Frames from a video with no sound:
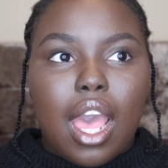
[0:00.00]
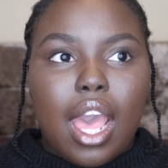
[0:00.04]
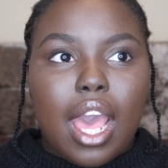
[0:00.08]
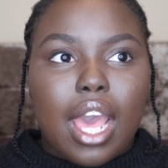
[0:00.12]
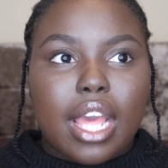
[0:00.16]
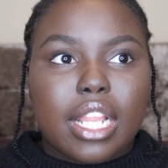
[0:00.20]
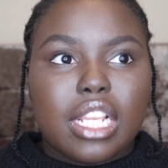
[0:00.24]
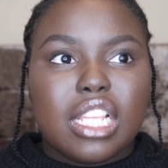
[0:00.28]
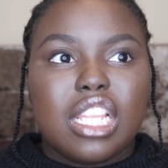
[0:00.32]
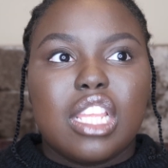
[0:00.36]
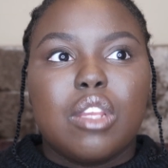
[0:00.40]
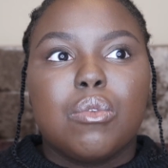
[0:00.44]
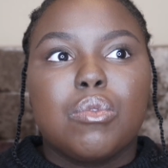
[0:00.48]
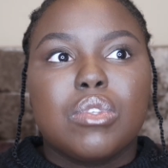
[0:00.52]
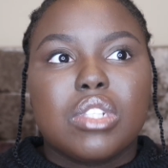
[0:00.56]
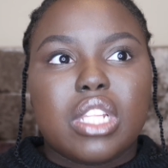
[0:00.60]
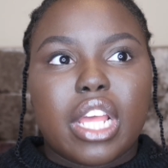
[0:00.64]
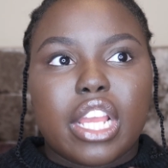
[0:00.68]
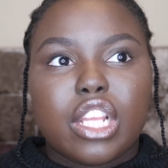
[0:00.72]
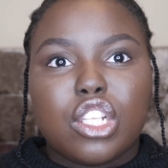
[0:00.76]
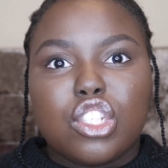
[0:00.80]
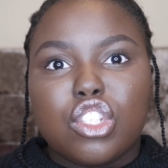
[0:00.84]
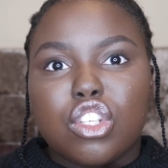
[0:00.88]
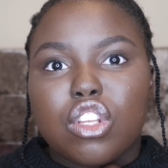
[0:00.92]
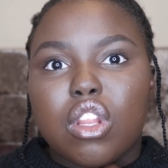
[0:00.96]
And he was
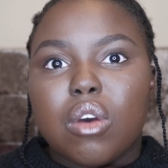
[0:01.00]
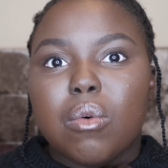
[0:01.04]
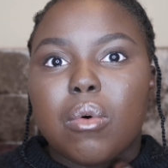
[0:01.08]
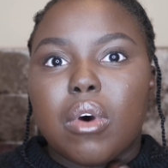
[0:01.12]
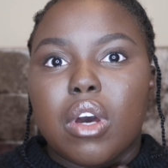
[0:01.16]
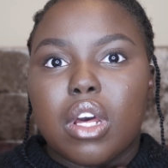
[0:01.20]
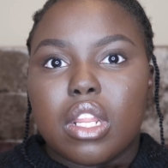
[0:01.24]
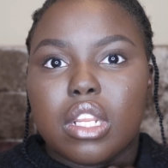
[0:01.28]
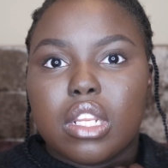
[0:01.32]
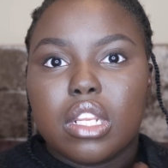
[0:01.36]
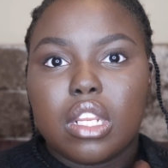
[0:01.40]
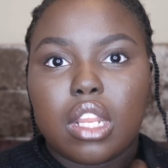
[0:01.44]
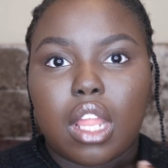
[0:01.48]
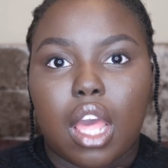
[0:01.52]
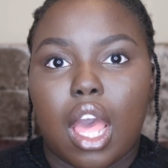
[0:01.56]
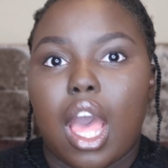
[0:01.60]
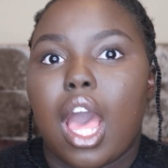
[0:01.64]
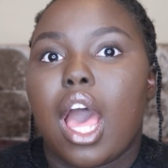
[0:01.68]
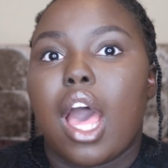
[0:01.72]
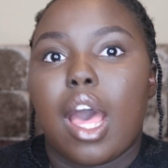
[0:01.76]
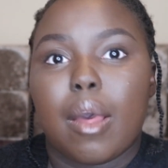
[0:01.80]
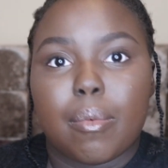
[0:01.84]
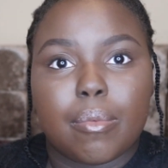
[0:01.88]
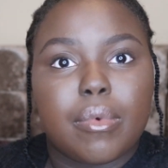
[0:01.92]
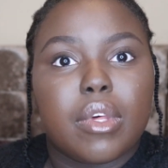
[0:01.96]
like, do you know what?
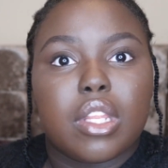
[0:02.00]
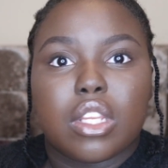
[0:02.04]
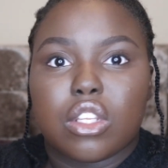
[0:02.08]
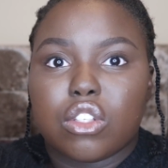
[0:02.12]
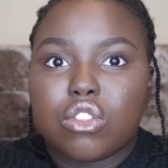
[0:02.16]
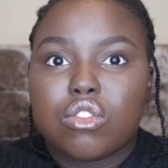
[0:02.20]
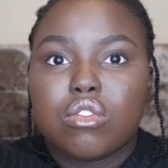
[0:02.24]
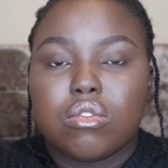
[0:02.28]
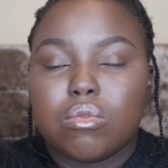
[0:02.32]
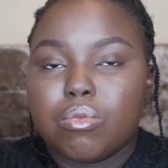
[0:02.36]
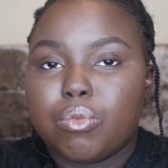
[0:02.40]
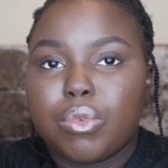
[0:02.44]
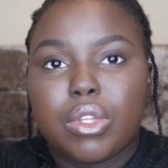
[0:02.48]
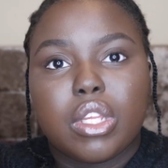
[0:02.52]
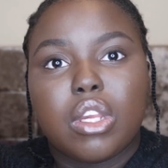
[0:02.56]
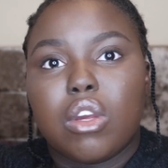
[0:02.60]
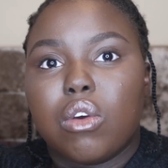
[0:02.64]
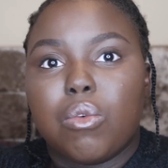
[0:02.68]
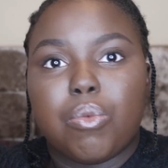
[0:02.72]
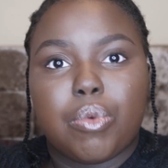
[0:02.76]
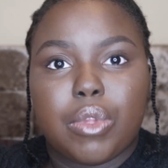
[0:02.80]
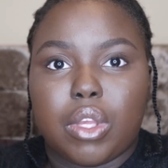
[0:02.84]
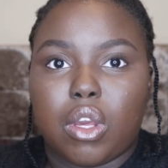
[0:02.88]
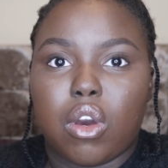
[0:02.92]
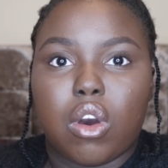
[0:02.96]

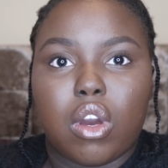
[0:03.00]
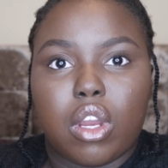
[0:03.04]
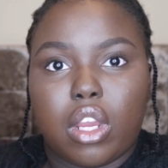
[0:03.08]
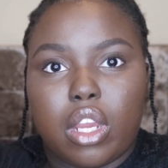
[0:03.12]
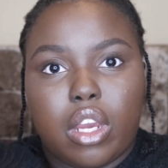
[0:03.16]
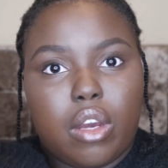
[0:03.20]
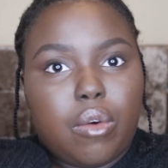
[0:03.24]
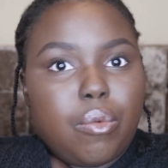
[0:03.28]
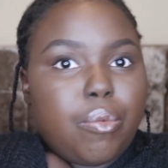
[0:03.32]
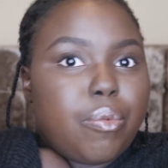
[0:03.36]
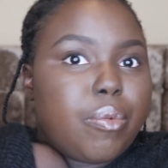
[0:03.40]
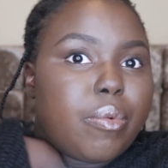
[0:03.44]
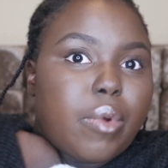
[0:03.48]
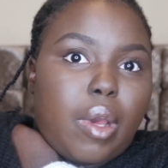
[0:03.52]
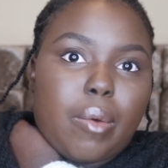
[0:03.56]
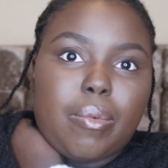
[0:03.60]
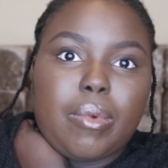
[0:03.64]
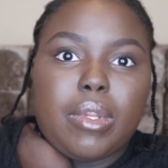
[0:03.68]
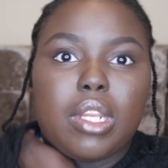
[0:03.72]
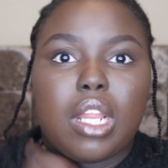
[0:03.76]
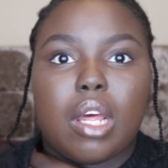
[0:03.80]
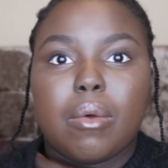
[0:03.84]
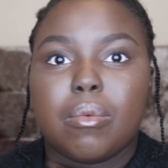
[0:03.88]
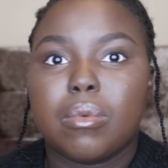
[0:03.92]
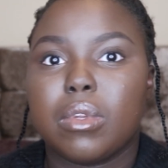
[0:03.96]
we gotta go. I'm
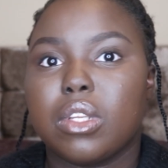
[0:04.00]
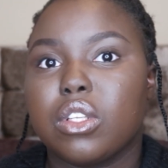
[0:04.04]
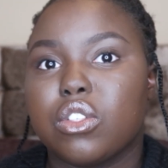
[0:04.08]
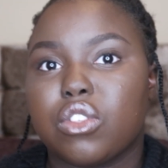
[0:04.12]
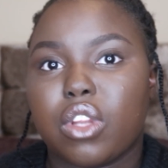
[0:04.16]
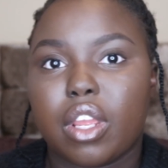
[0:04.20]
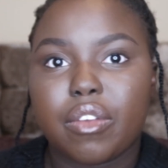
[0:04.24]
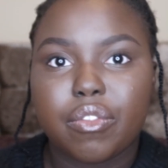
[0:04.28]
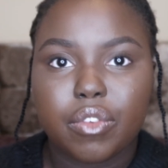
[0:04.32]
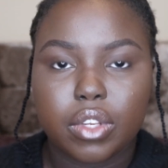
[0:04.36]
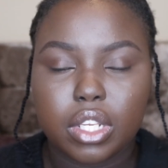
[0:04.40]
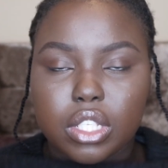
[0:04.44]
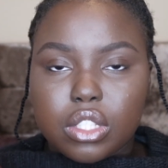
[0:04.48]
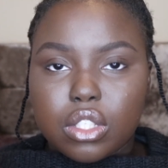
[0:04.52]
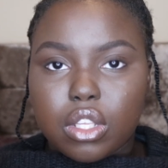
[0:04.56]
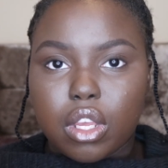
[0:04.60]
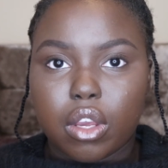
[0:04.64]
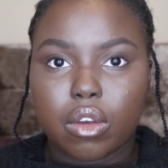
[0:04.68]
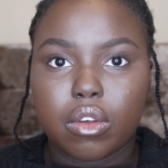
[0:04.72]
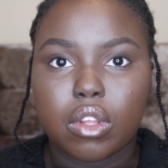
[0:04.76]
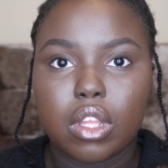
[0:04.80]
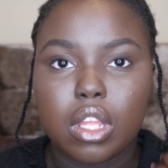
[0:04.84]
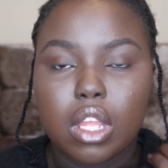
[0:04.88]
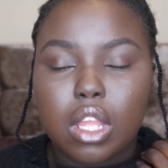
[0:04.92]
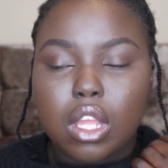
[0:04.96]
gonna drive you, let's
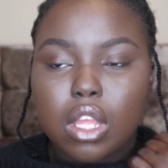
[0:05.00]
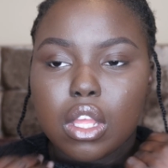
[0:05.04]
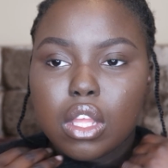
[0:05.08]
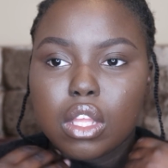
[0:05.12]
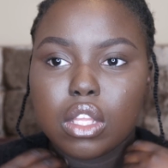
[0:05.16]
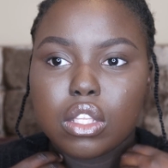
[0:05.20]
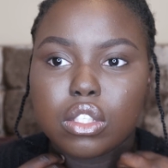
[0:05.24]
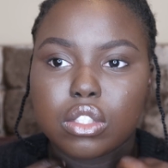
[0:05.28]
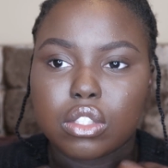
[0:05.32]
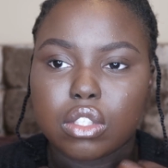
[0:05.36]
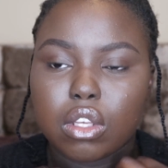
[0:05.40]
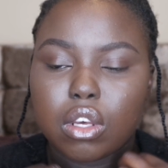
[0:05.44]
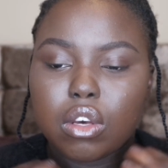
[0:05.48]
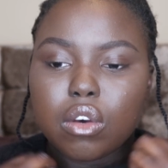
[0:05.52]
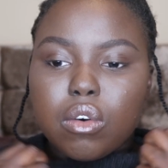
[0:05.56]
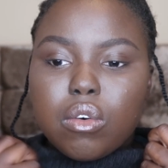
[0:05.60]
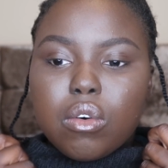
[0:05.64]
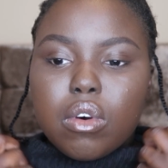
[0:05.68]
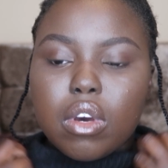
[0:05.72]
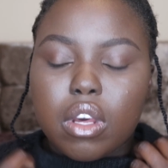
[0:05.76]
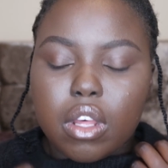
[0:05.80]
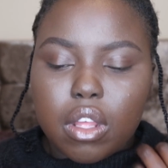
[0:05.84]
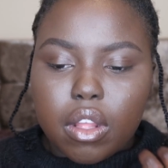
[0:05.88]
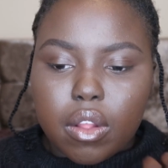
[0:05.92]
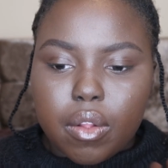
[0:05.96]
go.
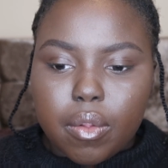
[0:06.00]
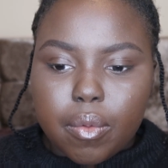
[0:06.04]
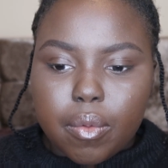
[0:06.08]
So